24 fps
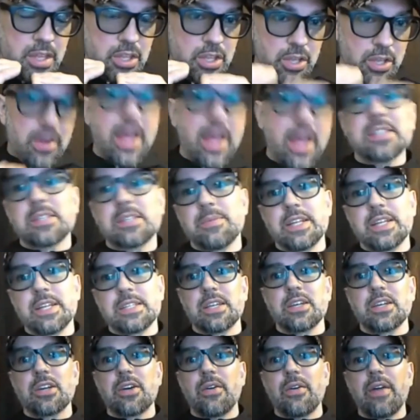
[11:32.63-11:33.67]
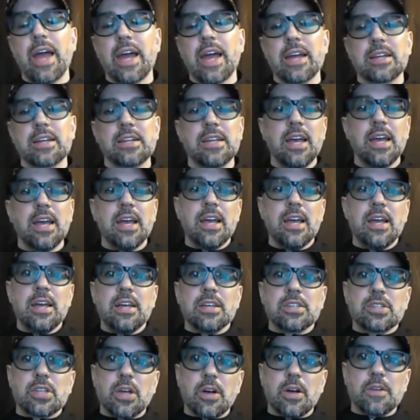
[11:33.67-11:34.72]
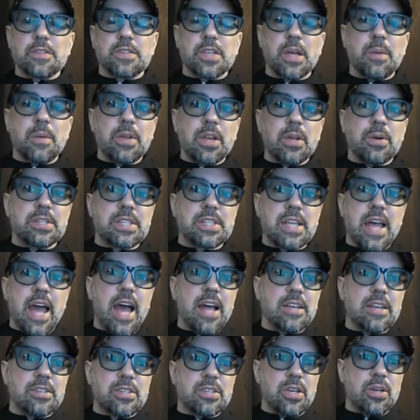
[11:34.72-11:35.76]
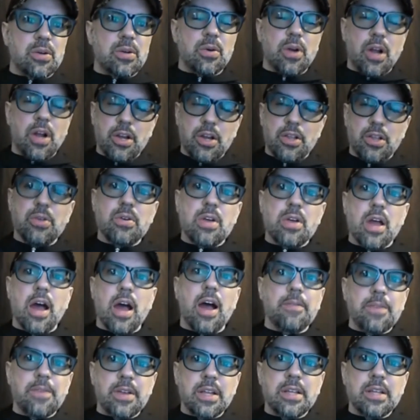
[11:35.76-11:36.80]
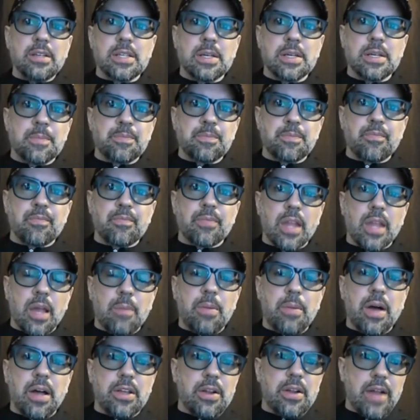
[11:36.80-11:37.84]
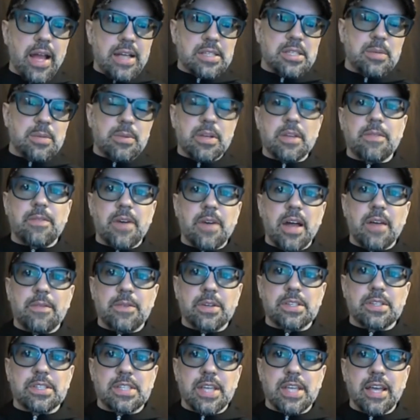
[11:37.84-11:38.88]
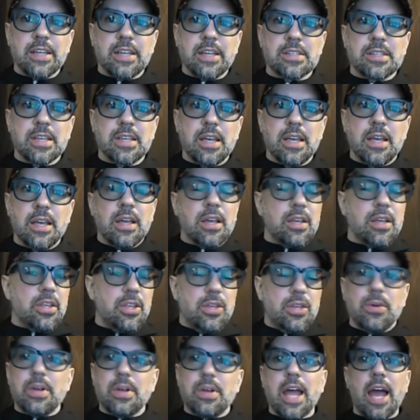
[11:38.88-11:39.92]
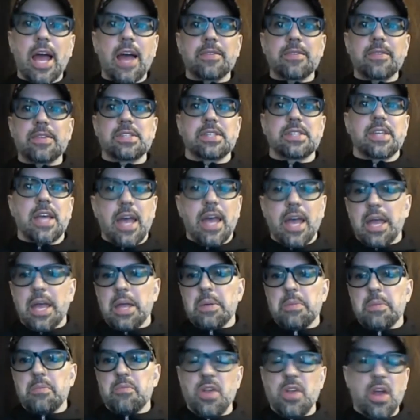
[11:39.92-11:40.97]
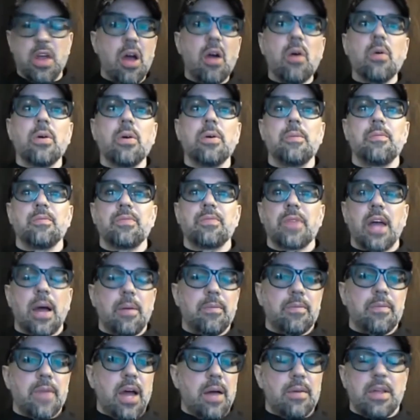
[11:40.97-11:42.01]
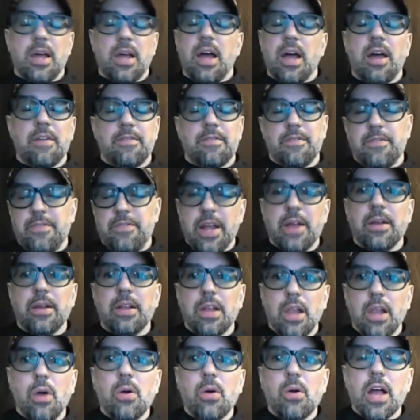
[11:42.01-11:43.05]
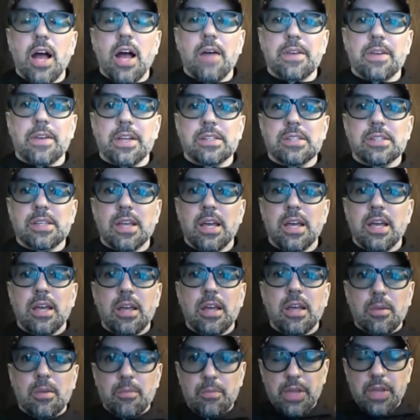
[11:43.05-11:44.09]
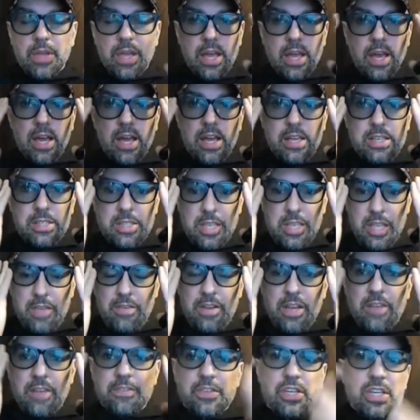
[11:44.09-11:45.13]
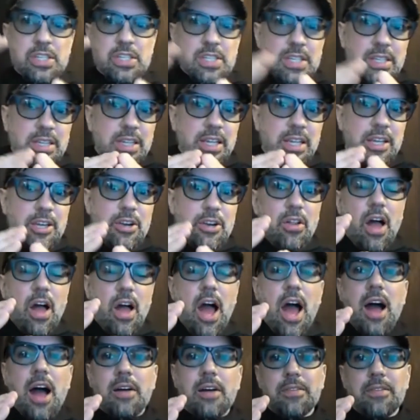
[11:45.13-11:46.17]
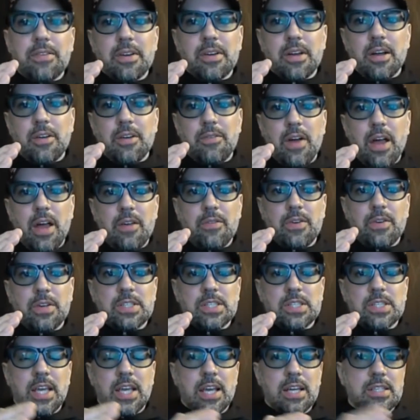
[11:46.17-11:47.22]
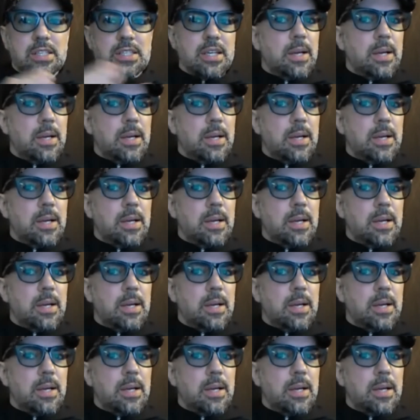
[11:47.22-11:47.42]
your estimate is incorrect. So if somebody was to ask you, are you confident about your estimate of 5'6", you would have to say, no, I'm very low confidence, because even if she's a little off of 5'6",